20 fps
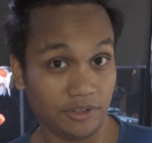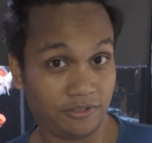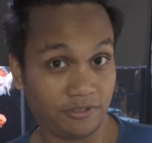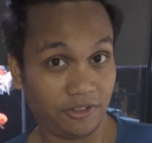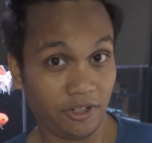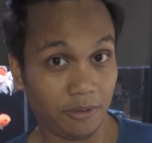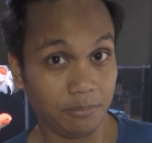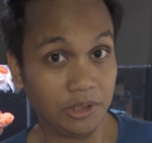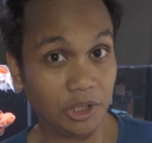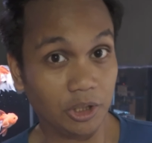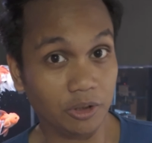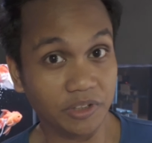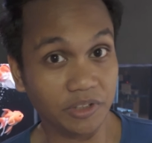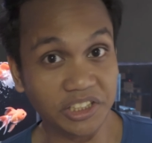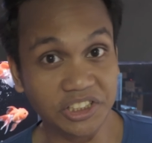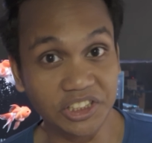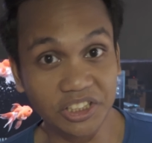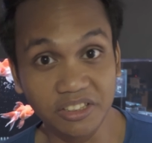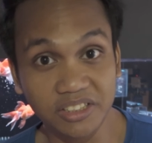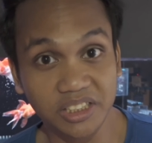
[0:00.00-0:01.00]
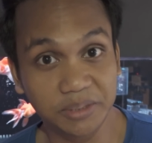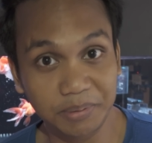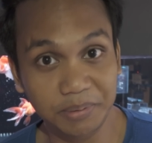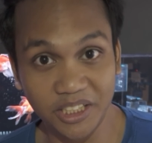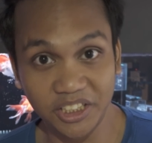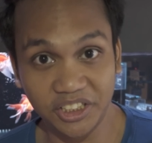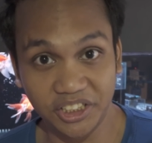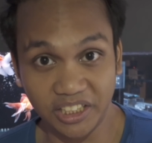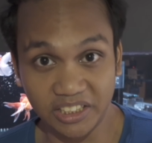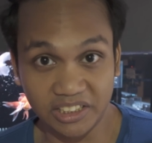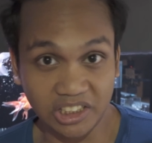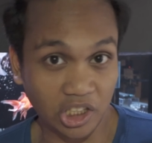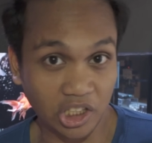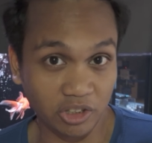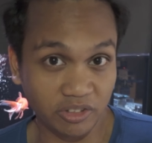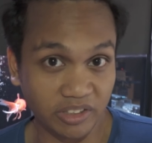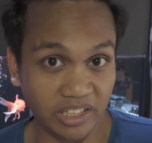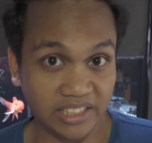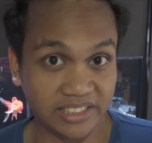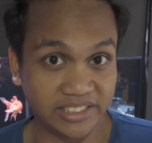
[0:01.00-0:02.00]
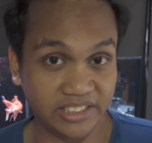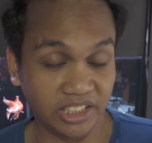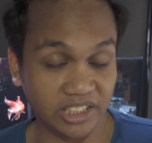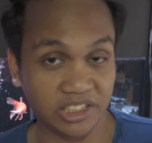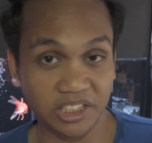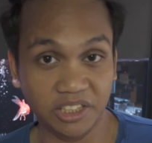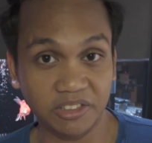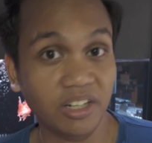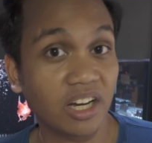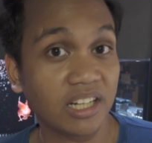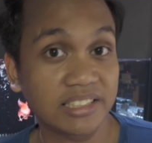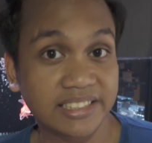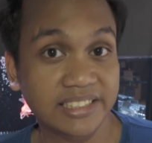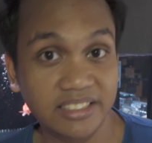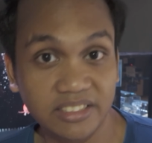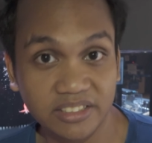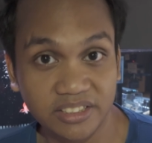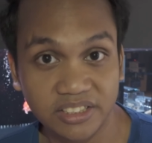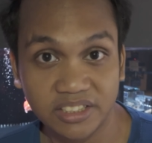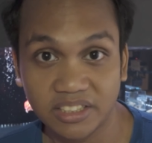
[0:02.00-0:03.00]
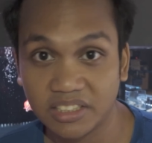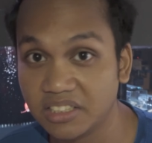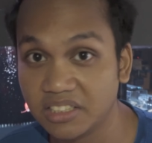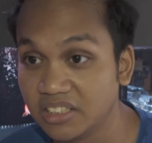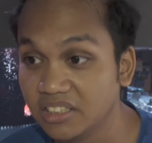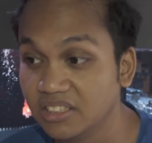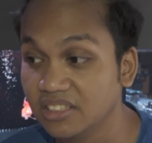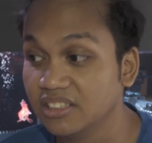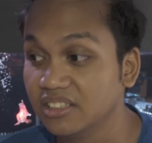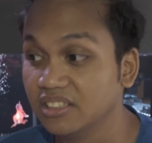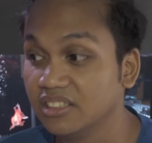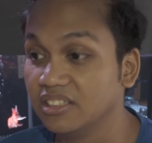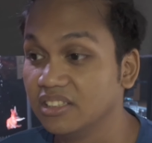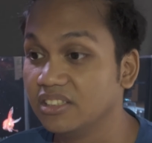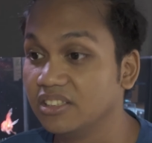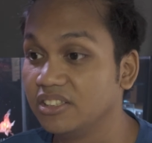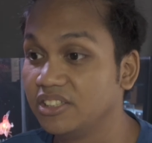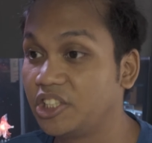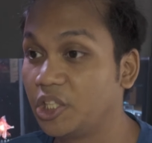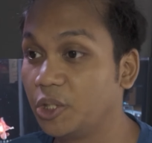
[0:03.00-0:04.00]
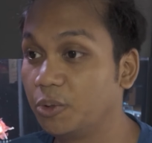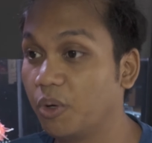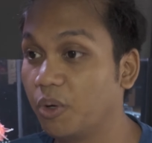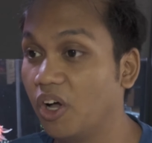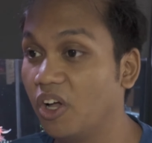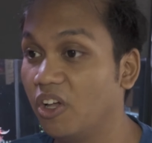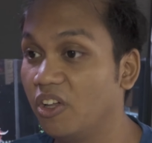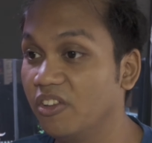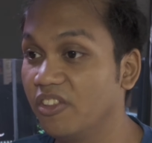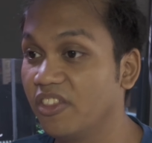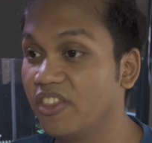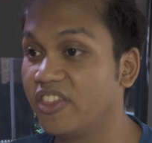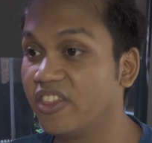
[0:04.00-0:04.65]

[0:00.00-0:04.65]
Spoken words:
From the original species Carassius auratus to all